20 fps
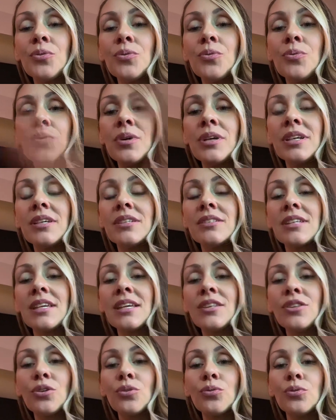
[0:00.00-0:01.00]
who is
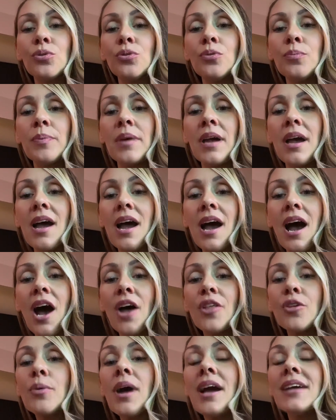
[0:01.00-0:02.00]
in the group.
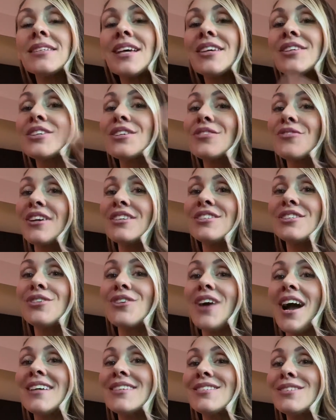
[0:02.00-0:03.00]
Otherwise, I'll see the rest of
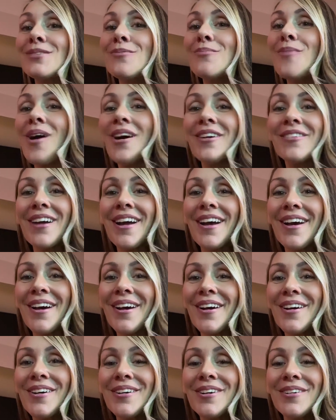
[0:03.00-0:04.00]
you guys
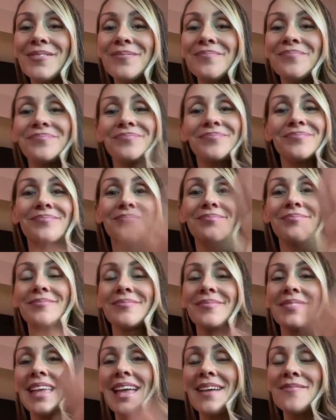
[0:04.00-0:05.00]
tomorrow.
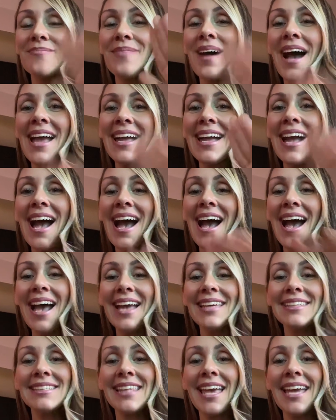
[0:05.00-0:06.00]
Bye,
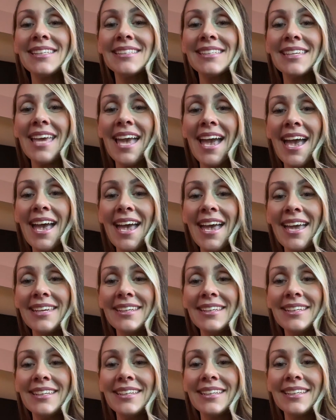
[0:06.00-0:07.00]
guys. Thanks
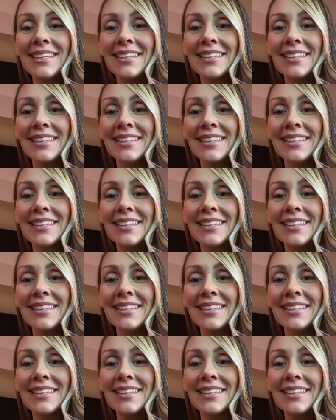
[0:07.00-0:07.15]
again.